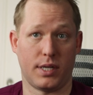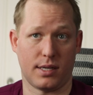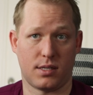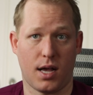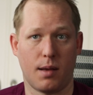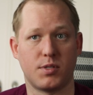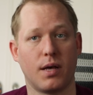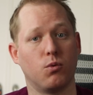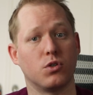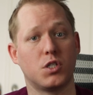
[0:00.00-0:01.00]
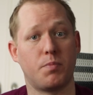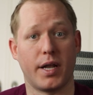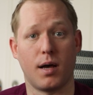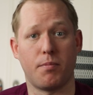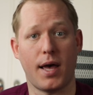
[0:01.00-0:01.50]
desktops that will
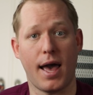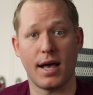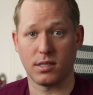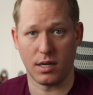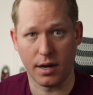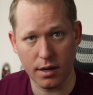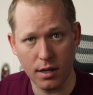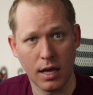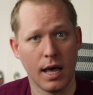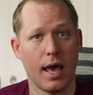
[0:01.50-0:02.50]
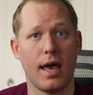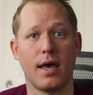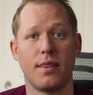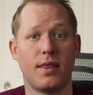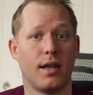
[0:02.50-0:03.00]
spin up as needed,
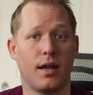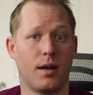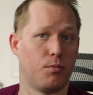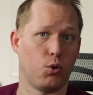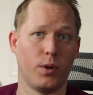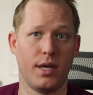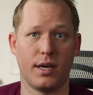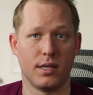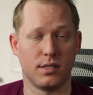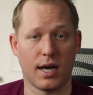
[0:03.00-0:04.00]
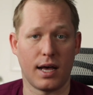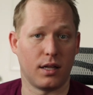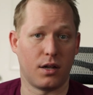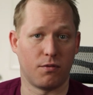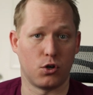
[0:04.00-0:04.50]
and then an employee can
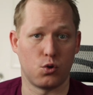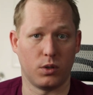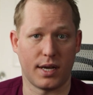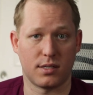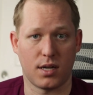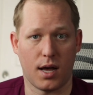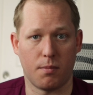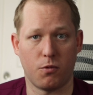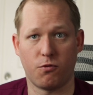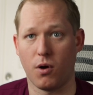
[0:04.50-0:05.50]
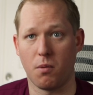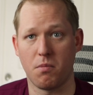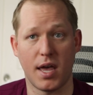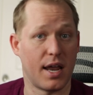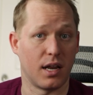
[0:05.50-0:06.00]
dial into the virtual desktop
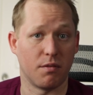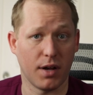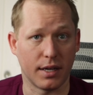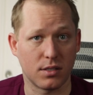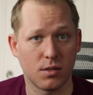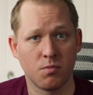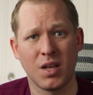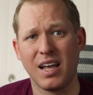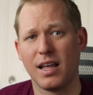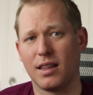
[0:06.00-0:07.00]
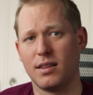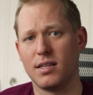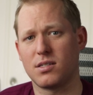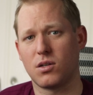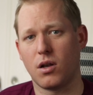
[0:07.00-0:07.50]
from any device.
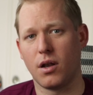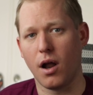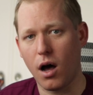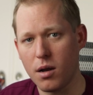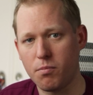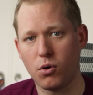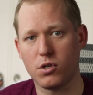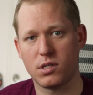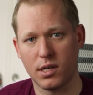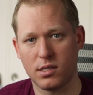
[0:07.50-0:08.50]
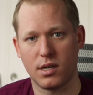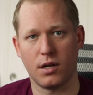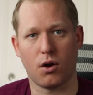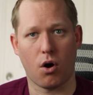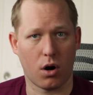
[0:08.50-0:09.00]
This
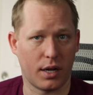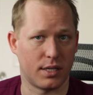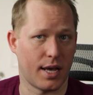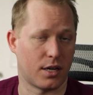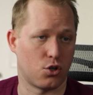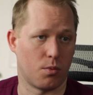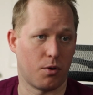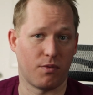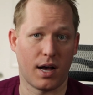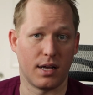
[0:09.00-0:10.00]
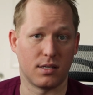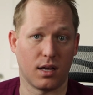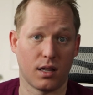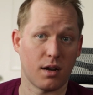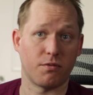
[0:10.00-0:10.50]
non-persistent architecture provides
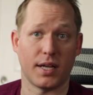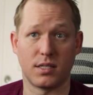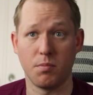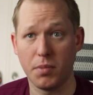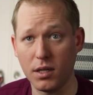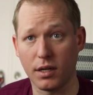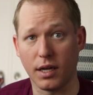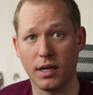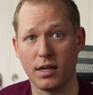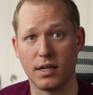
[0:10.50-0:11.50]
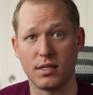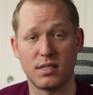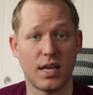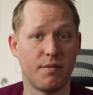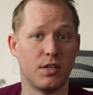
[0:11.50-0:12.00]
a lot of flexibility and
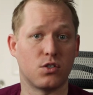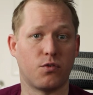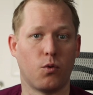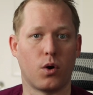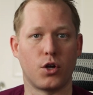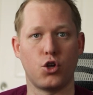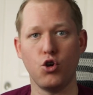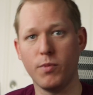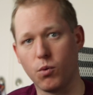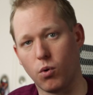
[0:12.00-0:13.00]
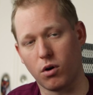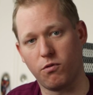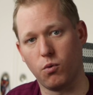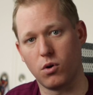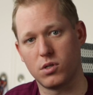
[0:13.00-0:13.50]
savings for a human
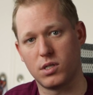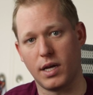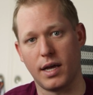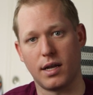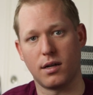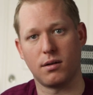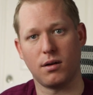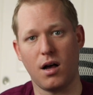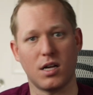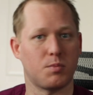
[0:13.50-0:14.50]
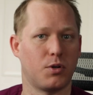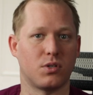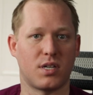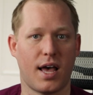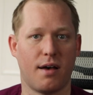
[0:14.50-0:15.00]
workforce and hospital
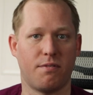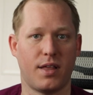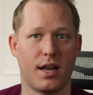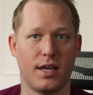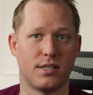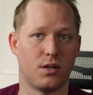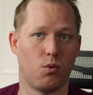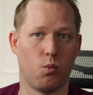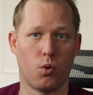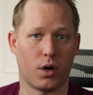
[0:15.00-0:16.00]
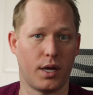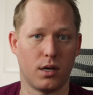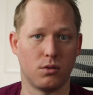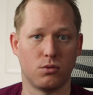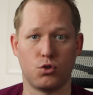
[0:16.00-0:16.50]
staff that isn't
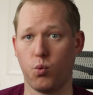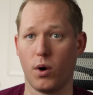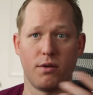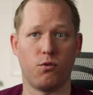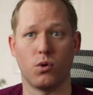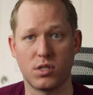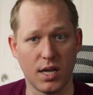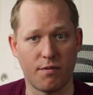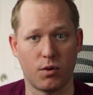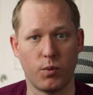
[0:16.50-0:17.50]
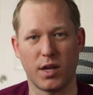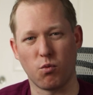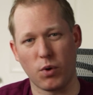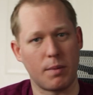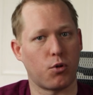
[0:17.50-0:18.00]
working 24/7. We
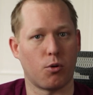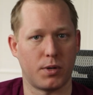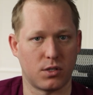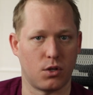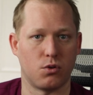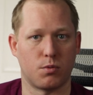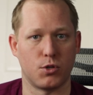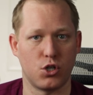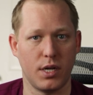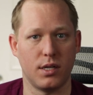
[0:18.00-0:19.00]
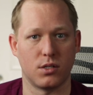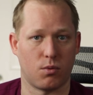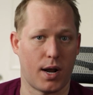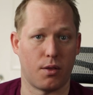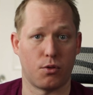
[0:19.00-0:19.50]
can repurpose those machines
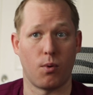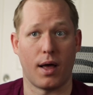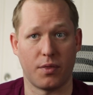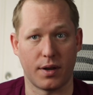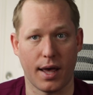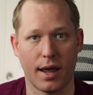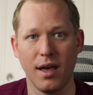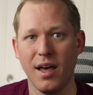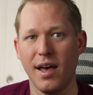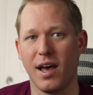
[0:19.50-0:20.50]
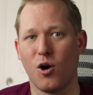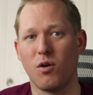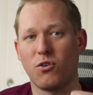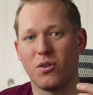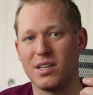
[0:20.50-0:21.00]
around throughout the day.
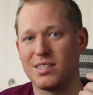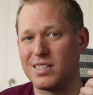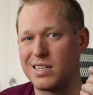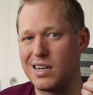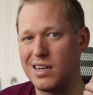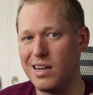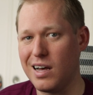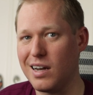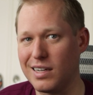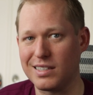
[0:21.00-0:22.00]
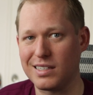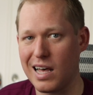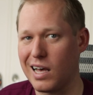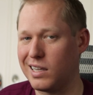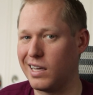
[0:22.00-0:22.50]
However, this is not
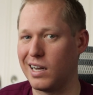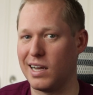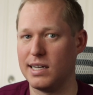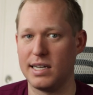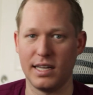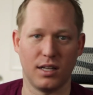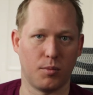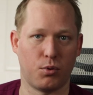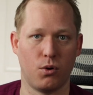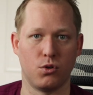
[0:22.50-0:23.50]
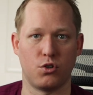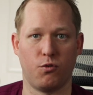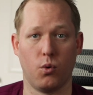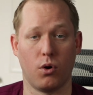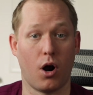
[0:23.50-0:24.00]
exactly an ideal approach
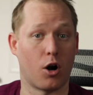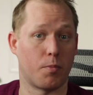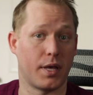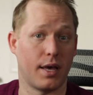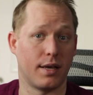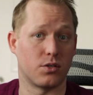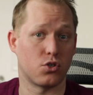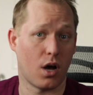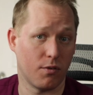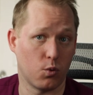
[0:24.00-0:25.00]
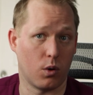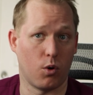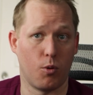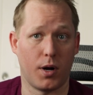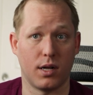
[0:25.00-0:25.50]
for RPA software
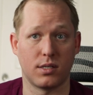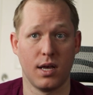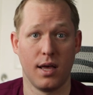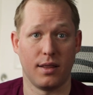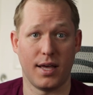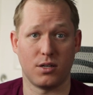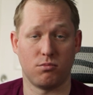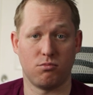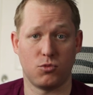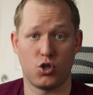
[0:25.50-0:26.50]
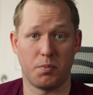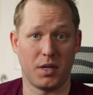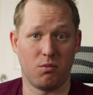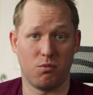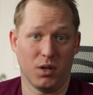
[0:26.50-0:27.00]
robots that should
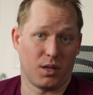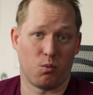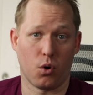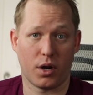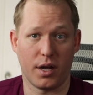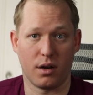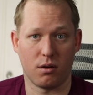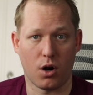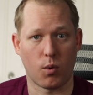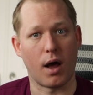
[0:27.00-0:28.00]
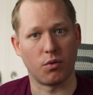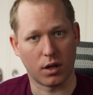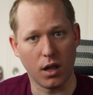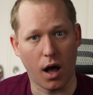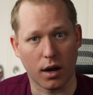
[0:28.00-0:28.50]
be really working around the
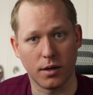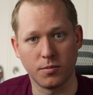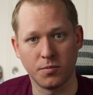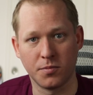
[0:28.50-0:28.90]
clock.